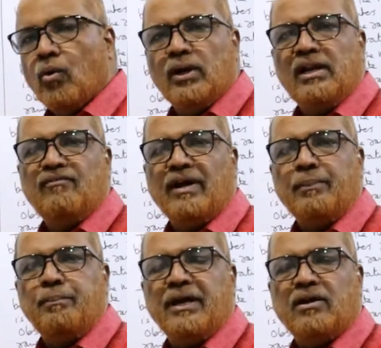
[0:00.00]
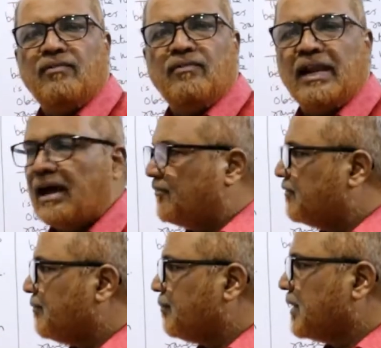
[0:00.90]
Only one peak we will
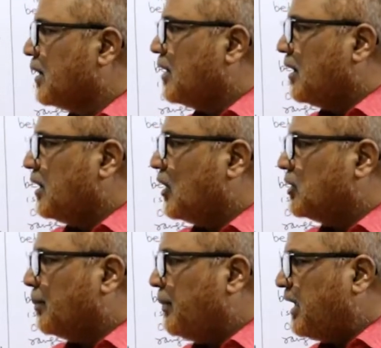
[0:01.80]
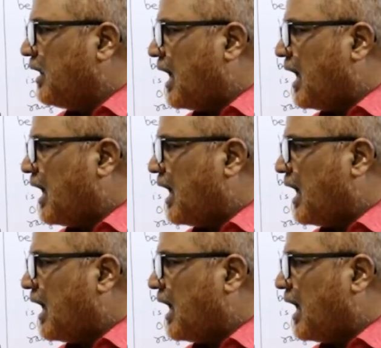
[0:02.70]
have. Now the mean